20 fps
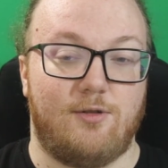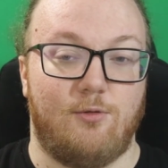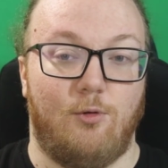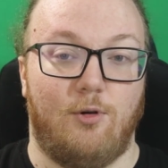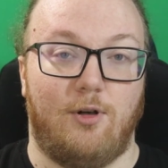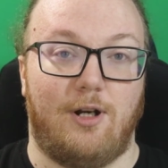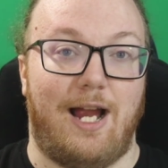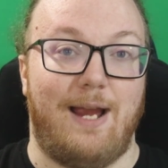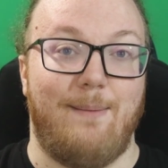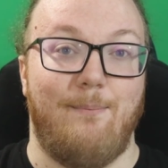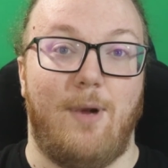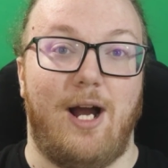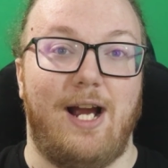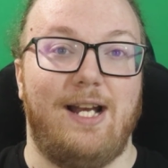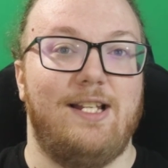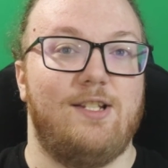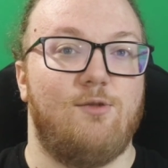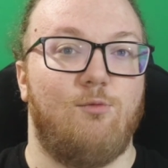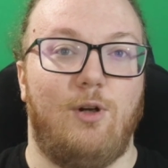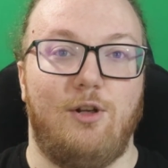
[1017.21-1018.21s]
or I
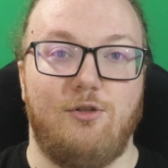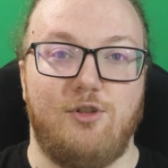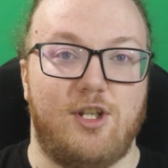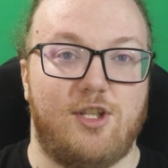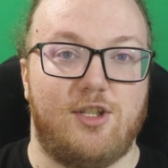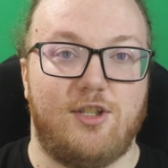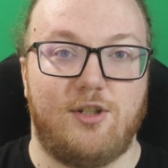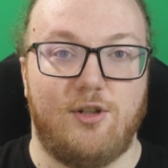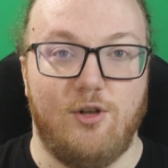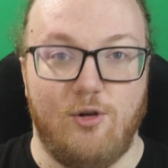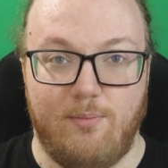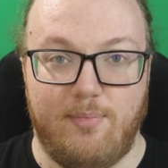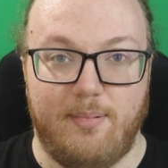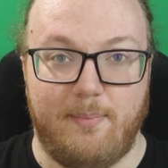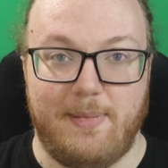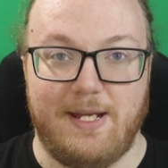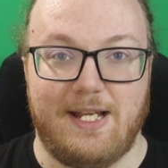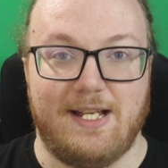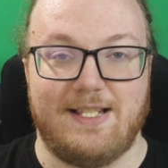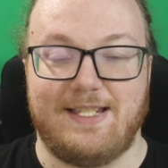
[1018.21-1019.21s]
might as well just scoop
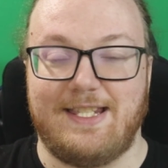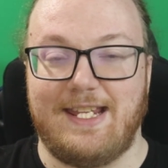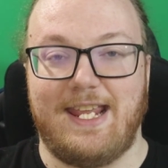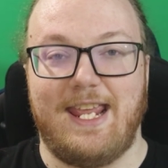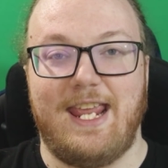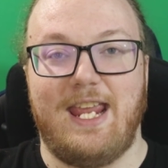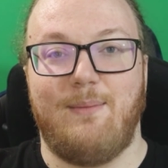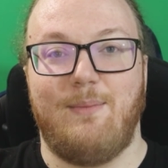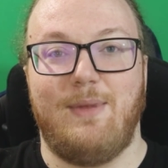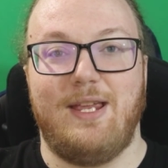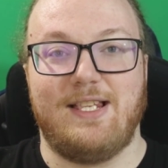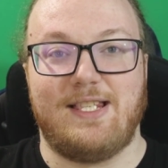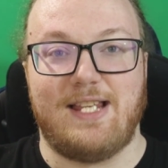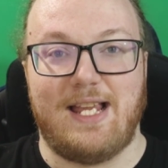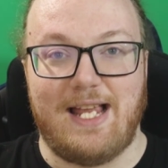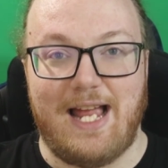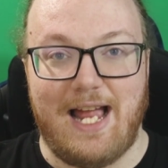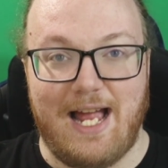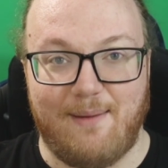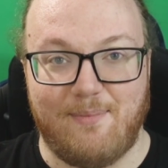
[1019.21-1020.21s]
because the game is
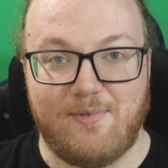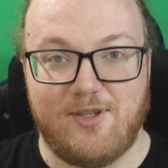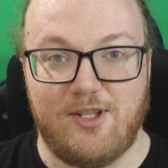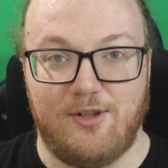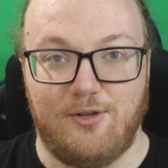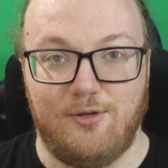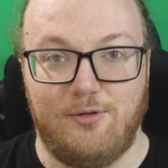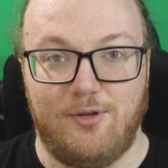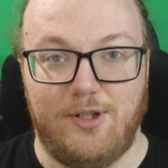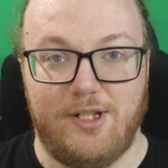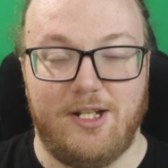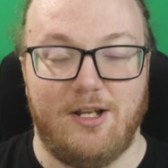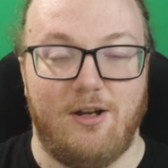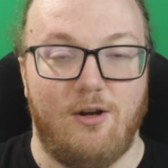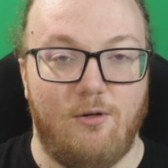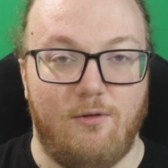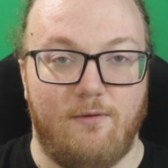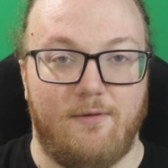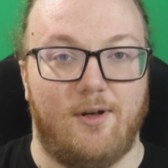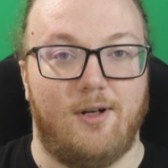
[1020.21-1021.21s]
absolutely
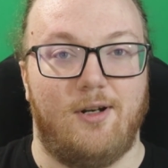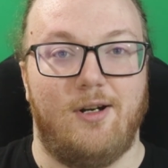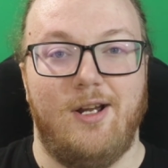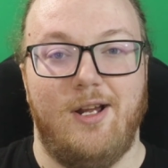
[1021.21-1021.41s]
over.